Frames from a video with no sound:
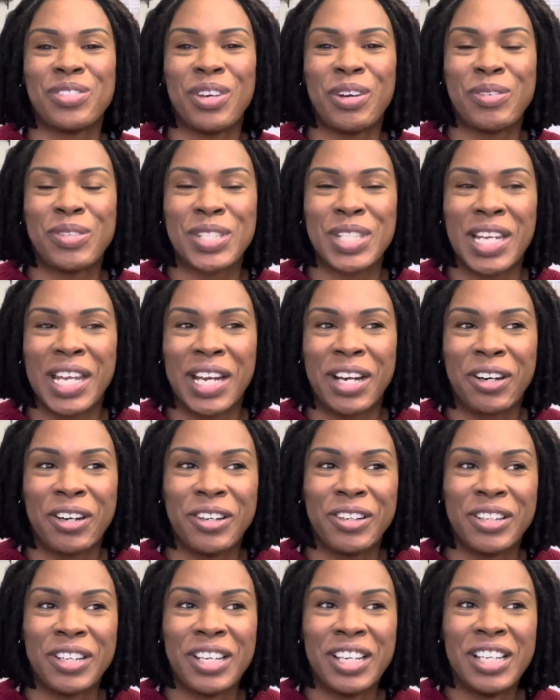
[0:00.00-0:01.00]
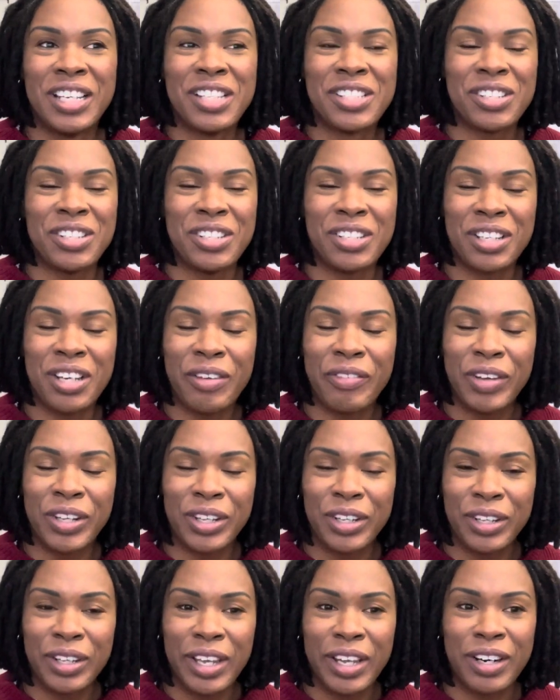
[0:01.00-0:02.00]
I was layered. So I took off all the
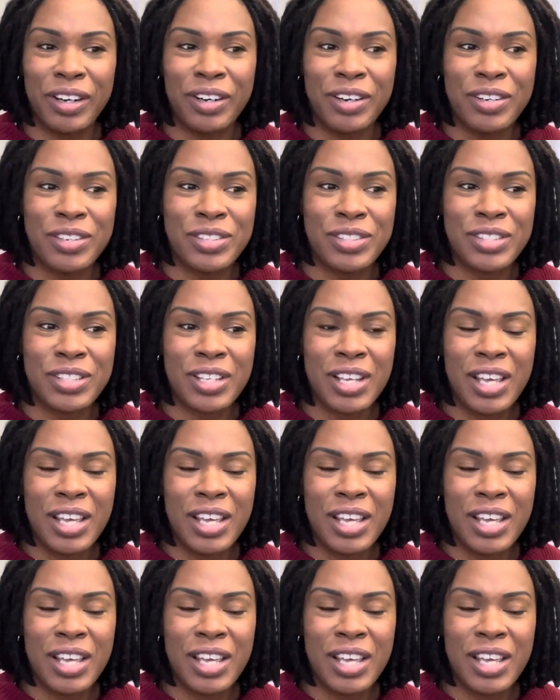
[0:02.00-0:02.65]
layers.